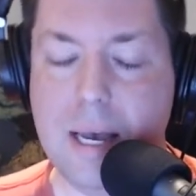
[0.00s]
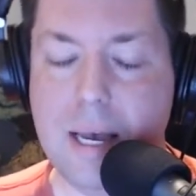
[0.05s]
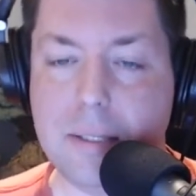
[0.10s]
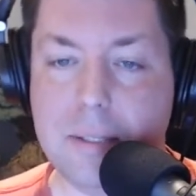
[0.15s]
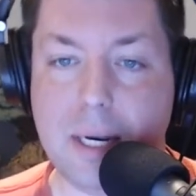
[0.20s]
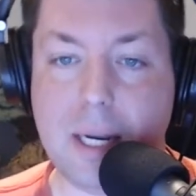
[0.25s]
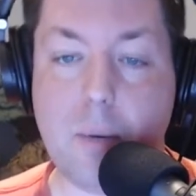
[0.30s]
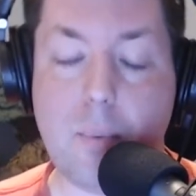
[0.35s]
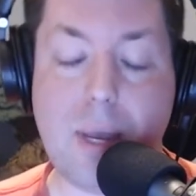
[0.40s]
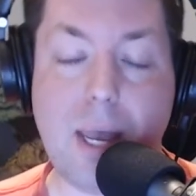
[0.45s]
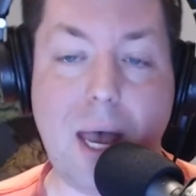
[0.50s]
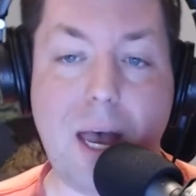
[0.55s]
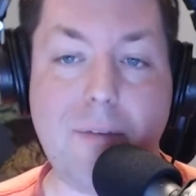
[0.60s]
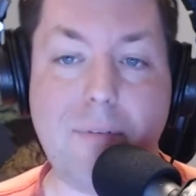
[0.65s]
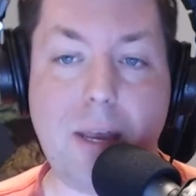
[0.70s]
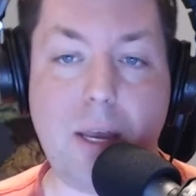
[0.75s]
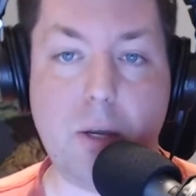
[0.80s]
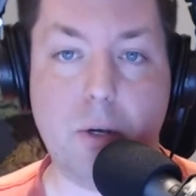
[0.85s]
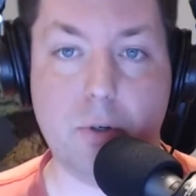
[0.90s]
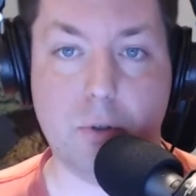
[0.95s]
Today, we
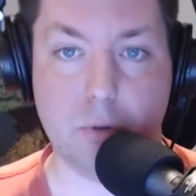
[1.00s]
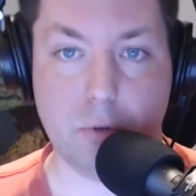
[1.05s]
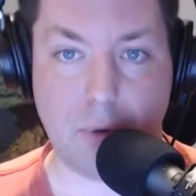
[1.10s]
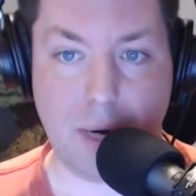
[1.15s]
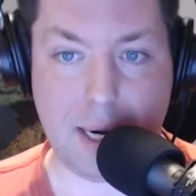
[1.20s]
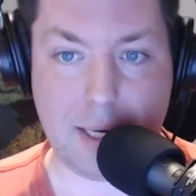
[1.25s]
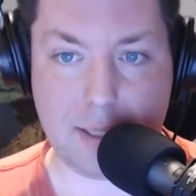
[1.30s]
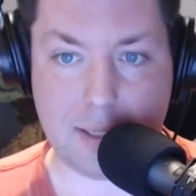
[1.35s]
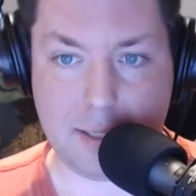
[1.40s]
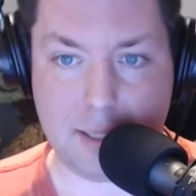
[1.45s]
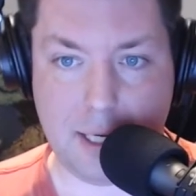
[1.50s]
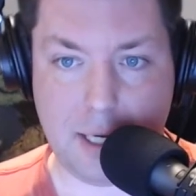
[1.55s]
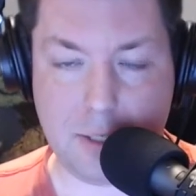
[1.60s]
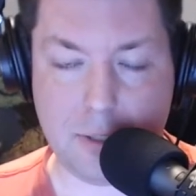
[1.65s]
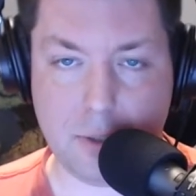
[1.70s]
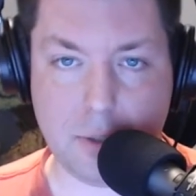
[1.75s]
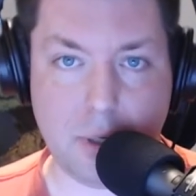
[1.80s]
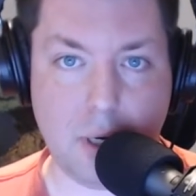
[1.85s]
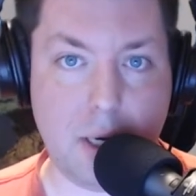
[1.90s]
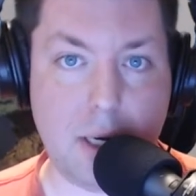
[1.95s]
have a great
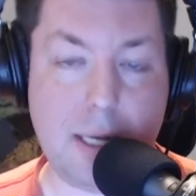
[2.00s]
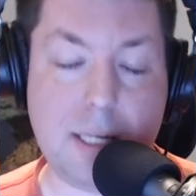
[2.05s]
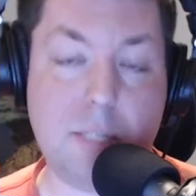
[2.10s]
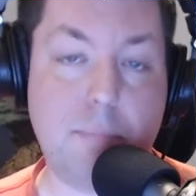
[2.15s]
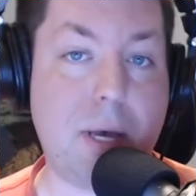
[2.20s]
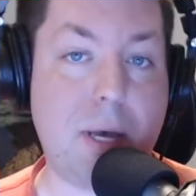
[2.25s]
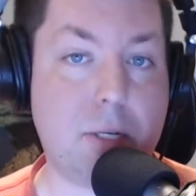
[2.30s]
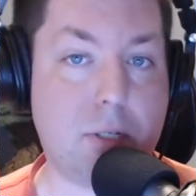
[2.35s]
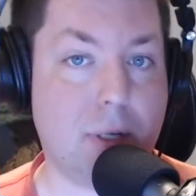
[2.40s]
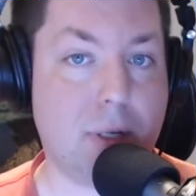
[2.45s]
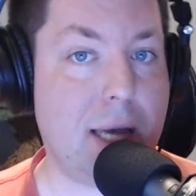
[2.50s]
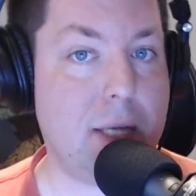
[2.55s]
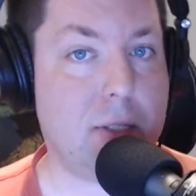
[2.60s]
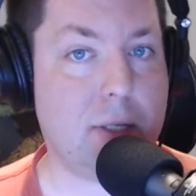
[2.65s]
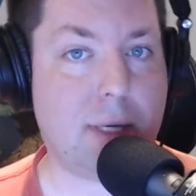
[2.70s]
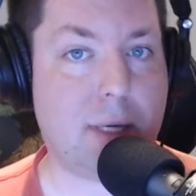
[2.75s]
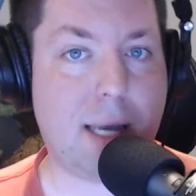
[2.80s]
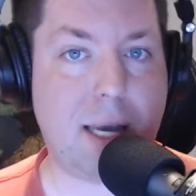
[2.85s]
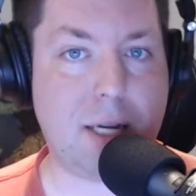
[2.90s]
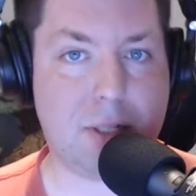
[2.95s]
teacher on, a special
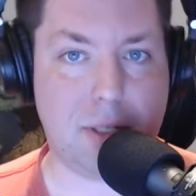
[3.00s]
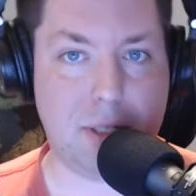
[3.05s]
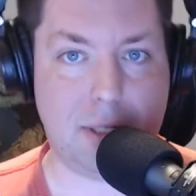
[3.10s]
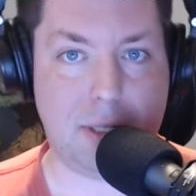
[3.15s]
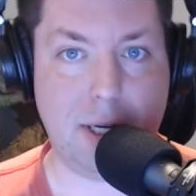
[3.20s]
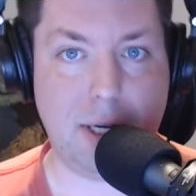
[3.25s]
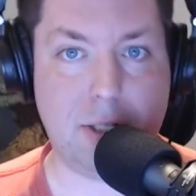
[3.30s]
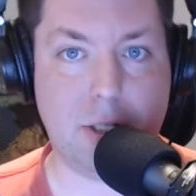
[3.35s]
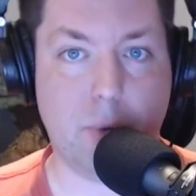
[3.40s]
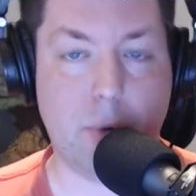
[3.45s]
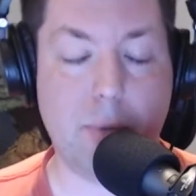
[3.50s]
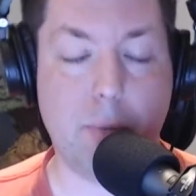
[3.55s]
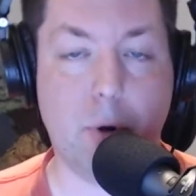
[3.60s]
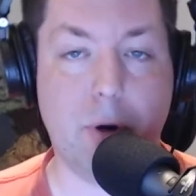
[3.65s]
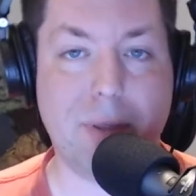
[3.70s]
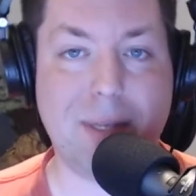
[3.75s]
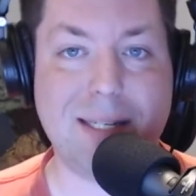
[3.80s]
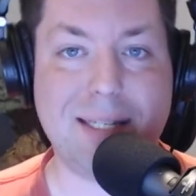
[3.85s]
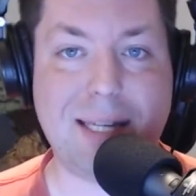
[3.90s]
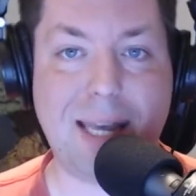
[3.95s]
education teacher with
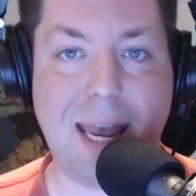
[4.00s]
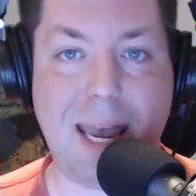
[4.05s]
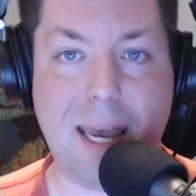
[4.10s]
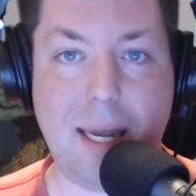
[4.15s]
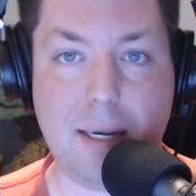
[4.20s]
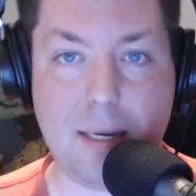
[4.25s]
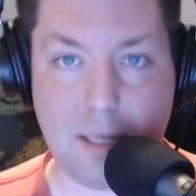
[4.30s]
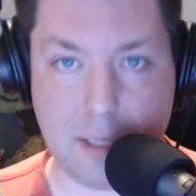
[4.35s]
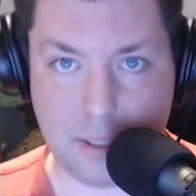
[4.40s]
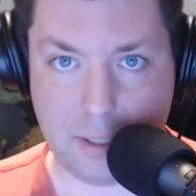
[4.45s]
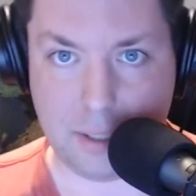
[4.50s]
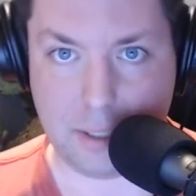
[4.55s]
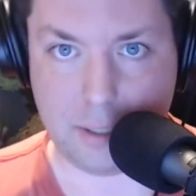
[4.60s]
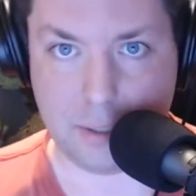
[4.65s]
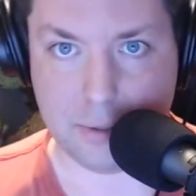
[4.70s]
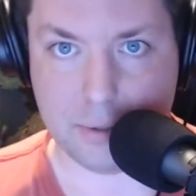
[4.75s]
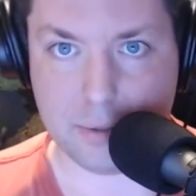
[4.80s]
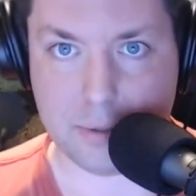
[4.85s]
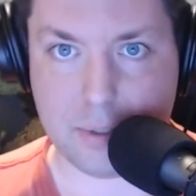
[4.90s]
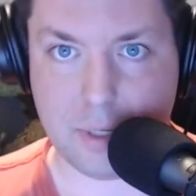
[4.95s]
more than 10
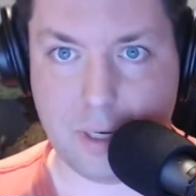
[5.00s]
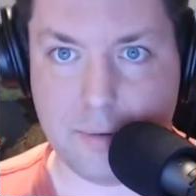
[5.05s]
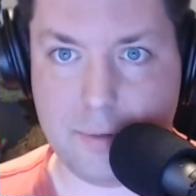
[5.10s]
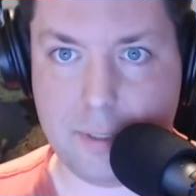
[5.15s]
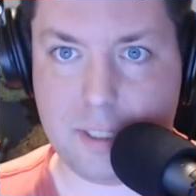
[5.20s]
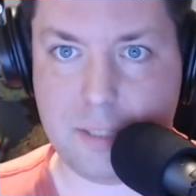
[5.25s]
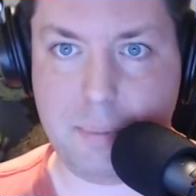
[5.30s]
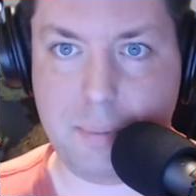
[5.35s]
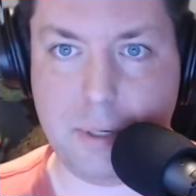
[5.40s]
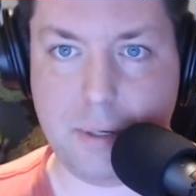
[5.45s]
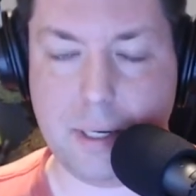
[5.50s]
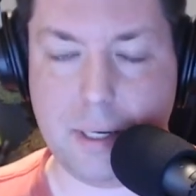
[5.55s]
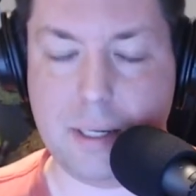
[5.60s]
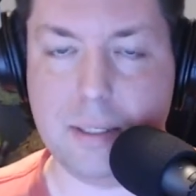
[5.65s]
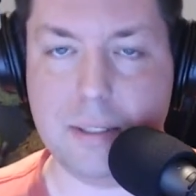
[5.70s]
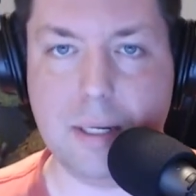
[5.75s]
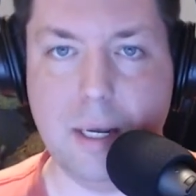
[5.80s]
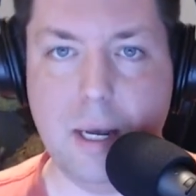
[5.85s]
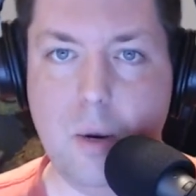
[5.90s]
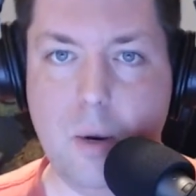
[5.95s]
years of
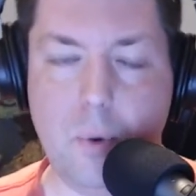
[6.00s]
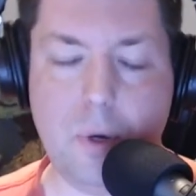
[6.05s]
experience.